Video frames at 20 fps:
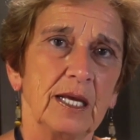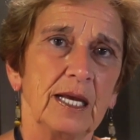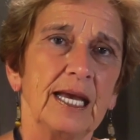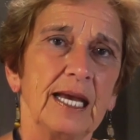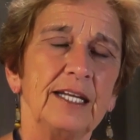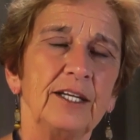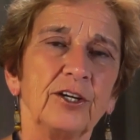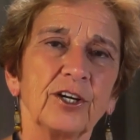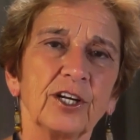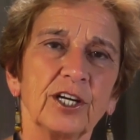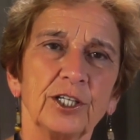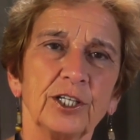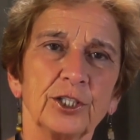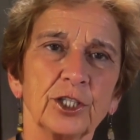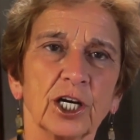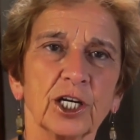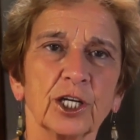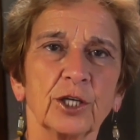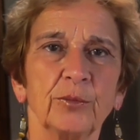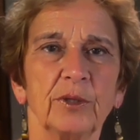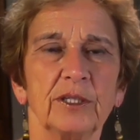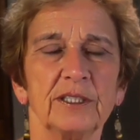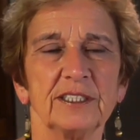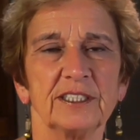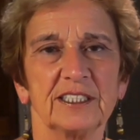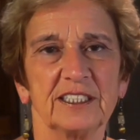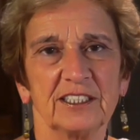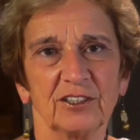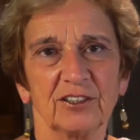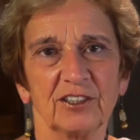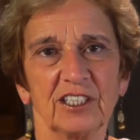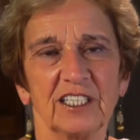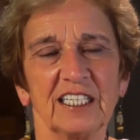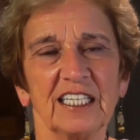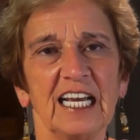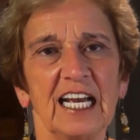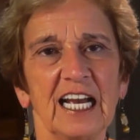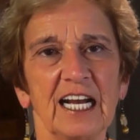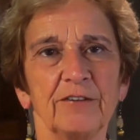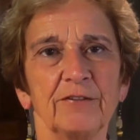And you're going to document
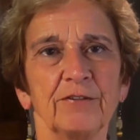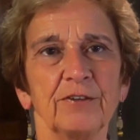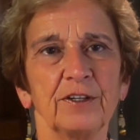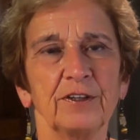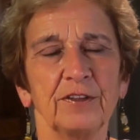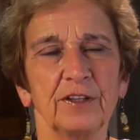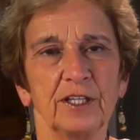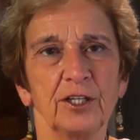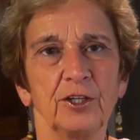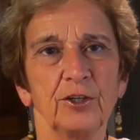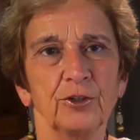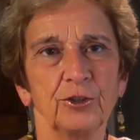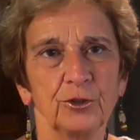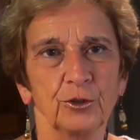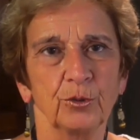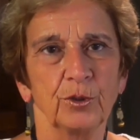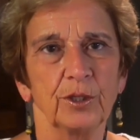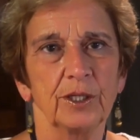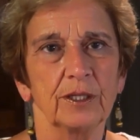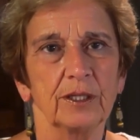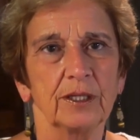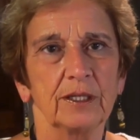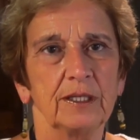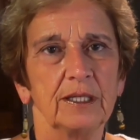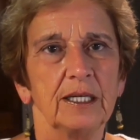certainly everything you're doing.